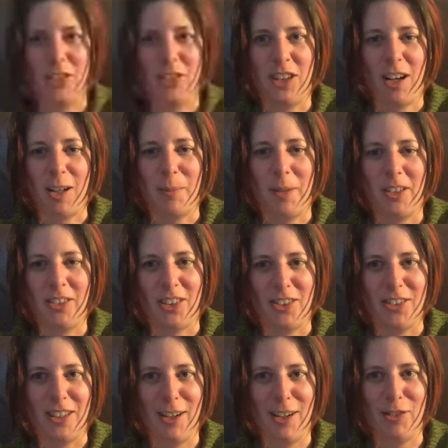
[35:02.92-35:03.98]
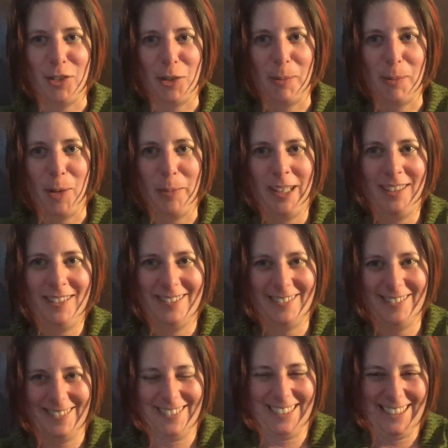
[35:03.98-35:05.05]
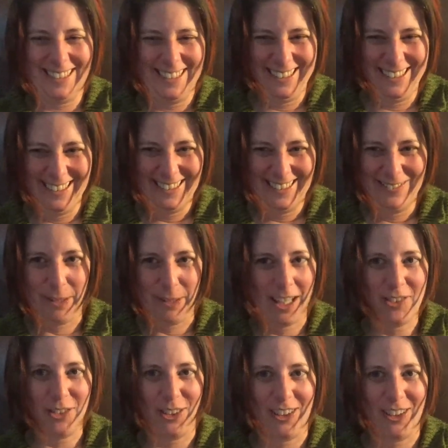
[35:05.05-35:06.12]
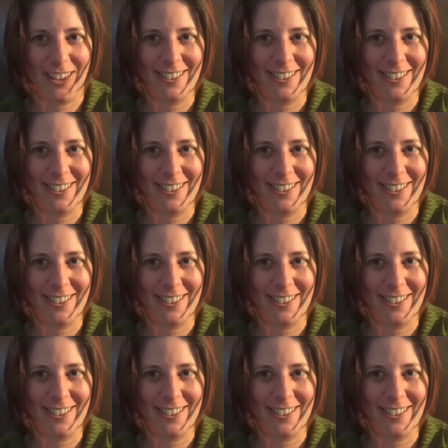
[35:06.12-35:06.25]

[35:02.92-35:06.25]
talk amongst ourselves for a moment, but not too long.